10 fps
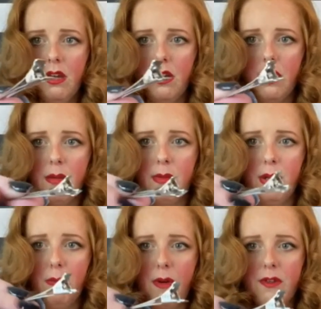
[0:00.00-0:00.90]
um,
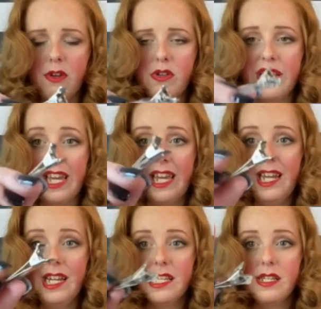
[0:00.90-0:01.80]
whether you're using
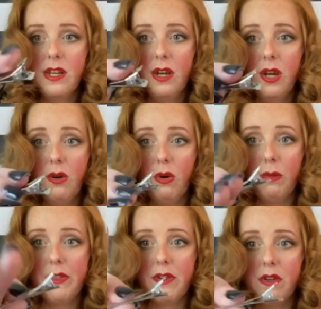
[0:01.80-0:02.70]
heat or
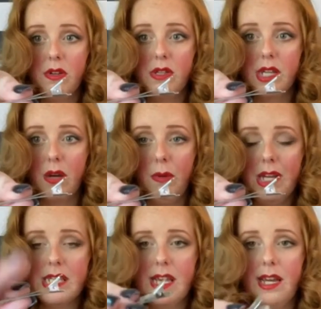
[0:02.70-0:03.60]
whether you're using a
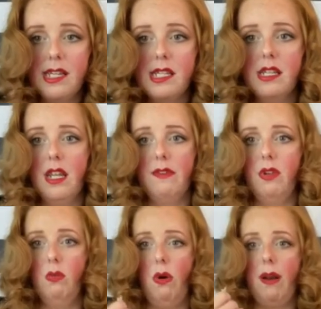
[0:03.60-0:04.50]
wet set. If
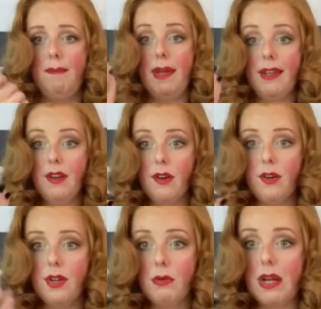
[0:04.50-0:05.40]
you want to pin curl
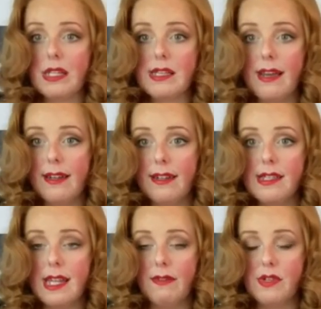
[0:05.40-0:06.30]
your wet set
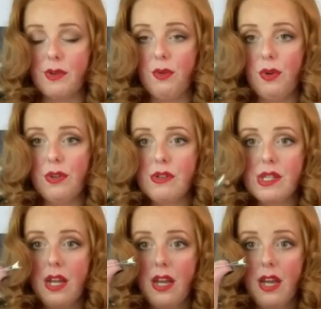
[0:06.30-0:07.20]
instead of using rollers,
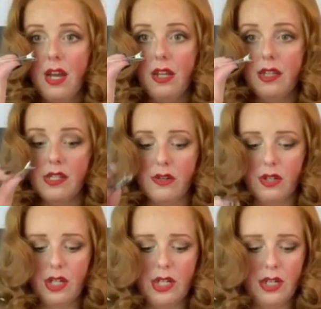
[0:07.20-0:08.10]
these are
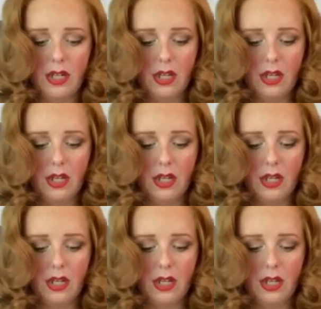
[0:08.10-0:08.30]
good.